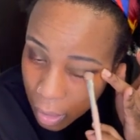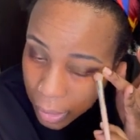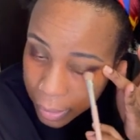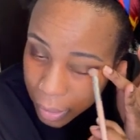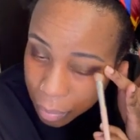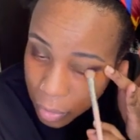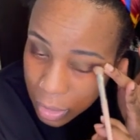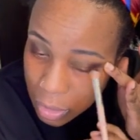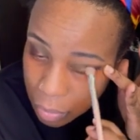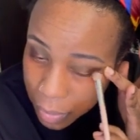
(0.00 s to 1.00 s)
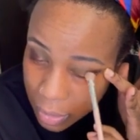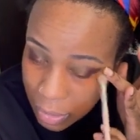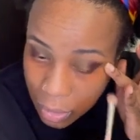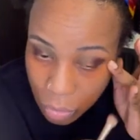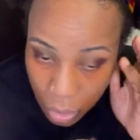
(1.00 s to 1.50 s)
can't participate because
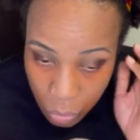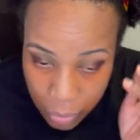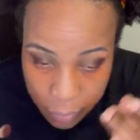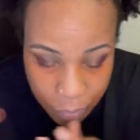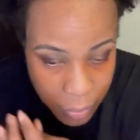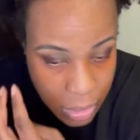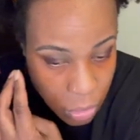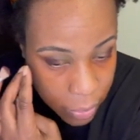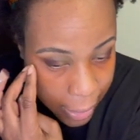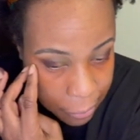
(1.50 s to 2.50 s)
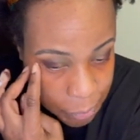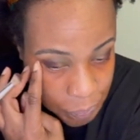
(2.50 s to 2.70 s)
I don't own it, but it's okay.